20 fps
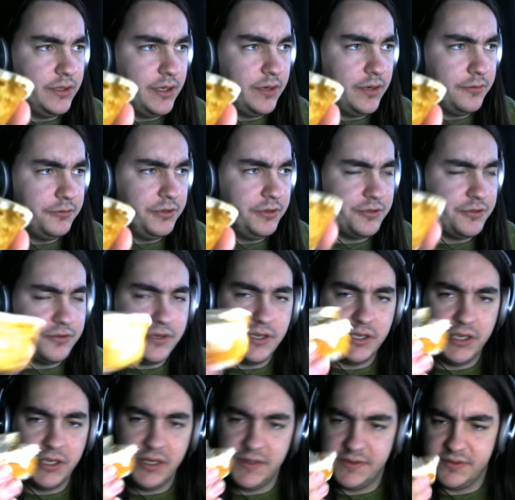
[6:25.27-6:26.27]
I want to try and
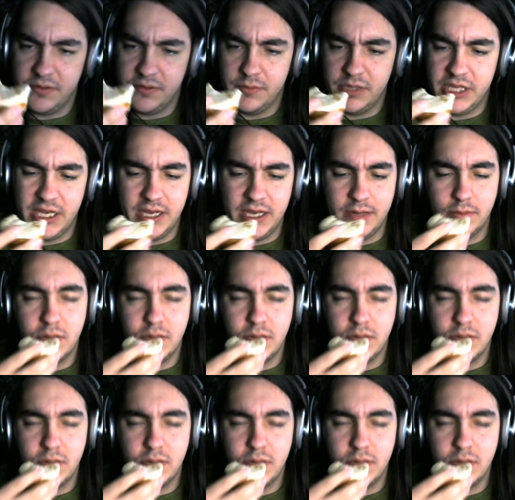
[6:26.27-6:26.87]
get some of that.